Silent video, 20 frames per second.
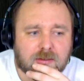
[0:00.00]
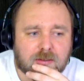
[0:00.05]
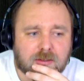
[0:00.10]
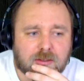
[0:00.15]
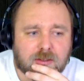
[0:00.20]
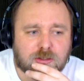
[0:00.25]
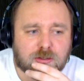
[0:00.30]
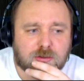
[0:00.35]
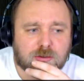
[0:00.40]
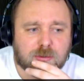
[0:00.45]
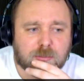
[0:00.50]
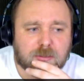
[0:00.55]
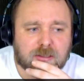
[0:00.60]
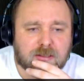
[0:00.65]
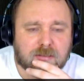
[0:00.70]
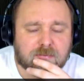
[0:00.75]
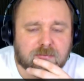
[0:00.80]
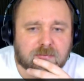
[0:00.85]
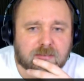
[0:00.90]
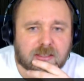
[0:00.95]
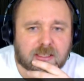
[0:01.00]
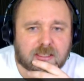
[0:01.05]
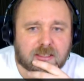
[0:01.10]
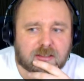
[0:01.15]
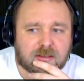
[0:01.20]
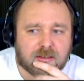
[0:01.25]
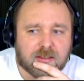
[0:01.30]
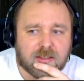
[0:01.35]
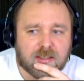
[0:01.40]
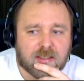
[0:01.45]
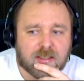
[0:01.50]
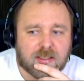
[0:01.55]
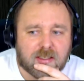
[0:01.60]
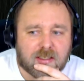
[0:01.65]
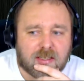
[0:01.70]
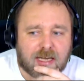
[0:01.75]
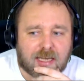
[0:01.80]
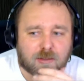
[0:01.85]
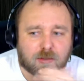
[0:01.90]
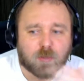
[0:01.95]
Do you know what I mean? Like,
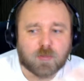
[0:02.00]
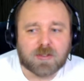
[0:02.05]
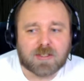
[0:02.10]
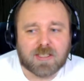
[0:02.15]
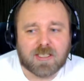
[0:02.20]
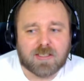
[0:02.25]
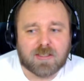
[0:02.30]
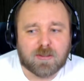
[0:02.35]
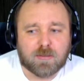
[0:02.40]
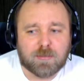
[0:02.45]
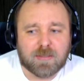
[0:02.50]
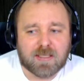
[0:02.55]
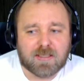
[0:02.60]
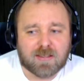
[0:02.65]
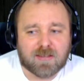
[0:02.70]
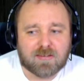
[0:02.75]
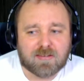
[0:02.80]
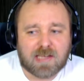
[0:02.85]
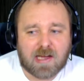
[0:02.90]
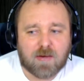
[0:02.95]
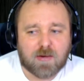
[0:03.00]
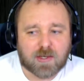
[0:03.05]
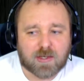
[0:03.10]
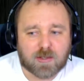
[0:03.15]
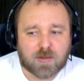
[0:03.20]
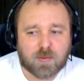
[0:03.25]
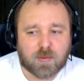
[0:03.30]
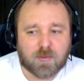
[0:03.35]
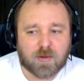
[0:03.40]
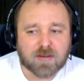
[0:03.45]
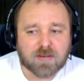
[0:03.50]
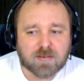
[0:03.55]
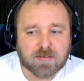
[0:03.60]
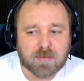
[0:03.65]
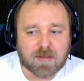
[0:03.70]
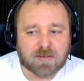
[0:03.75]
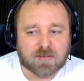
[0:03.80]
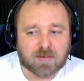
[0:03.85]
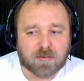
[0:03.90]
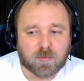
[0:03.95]
I don't think there'll be a discount at
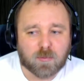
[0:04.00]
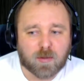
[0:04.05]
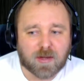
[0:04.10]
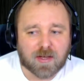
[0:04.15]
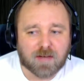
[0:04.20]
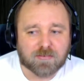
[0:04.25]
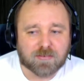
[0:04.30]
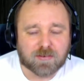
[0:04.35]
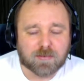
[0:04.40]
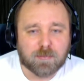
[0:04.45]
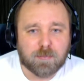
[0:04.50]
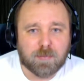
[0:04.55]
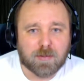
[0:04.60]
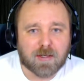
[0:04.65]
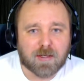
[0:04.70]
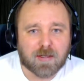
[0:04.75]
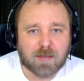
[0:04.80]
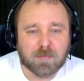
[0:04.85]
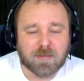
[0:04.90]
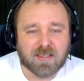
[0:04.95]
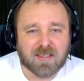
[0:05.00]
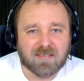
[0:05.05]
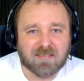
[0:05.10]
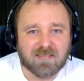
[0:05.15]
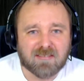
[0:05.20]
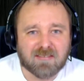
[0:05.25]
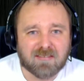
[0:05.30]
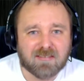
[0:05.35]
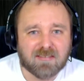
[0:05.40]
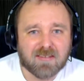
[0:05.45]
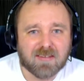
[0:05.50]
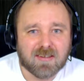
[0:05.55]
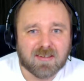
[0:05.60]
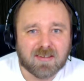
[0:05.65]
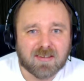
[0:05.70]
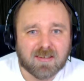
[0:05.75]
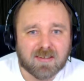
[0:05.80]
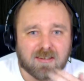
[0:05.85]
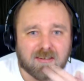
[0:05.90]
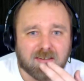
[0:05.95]
Christmas or whatever, but I mean...
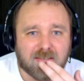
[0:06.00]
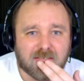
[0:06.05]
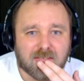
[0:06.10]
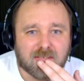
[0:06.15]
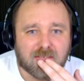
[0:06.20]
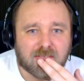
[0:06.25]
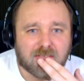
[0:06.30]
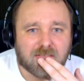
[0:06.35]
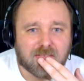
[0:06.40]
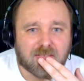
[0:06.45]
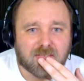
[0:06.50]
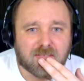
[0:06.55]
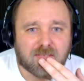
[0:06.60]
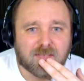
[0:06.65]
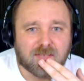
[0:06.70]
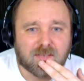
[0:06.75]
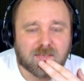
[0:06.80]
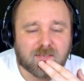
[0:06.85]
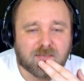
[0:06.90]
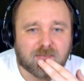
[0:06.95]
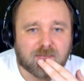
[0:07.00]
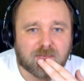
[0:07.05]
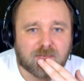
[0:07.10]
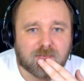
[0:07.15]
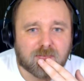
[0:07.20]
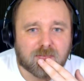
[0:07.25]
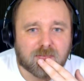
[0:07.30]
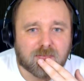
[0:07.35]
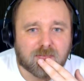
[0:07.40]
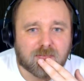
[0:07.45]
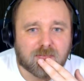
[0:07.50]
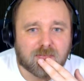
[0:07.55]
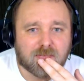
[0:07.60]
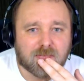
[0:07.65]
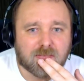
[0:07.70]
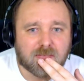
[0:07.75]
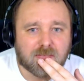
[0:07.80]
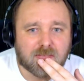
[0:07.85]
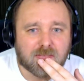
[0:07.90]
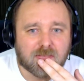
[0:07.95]
Might be soon after.
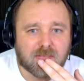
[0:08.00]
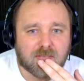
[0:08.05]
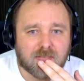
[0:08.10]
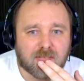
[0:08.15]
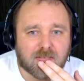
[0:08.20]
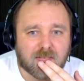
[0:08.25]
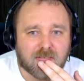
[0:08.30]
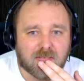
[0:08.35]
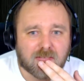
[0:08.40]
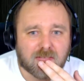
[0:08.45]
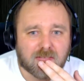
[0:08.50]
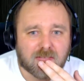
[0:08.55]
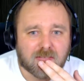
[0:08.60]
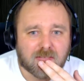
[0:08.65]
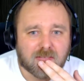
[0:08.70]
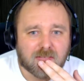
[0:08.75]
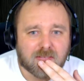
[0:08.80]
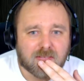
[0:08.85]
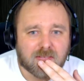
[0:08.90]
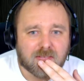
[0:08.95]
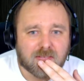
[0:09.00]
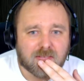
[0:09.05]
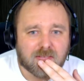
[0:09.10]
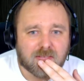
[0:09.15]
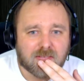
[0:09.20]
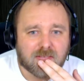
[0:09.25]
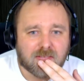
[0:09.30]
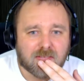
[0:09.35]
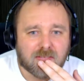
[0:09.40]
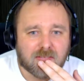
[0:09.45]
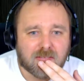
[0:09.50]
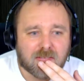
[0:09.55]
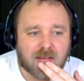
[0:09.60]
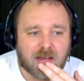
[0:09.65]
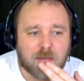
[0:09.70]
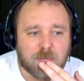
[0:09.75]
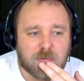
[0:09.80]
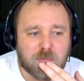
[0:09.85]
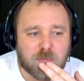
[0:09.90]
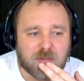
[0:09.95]
I've got to say, it could be that soon.
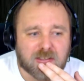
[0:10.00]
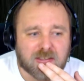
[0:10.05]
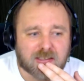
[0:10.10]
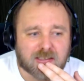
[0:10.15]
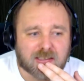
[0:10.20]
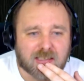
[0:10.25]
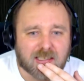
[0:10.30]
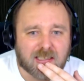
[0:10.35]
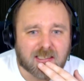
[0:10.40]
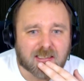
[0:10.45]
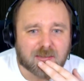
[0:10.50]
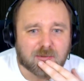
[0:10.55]
I mean, what do you think?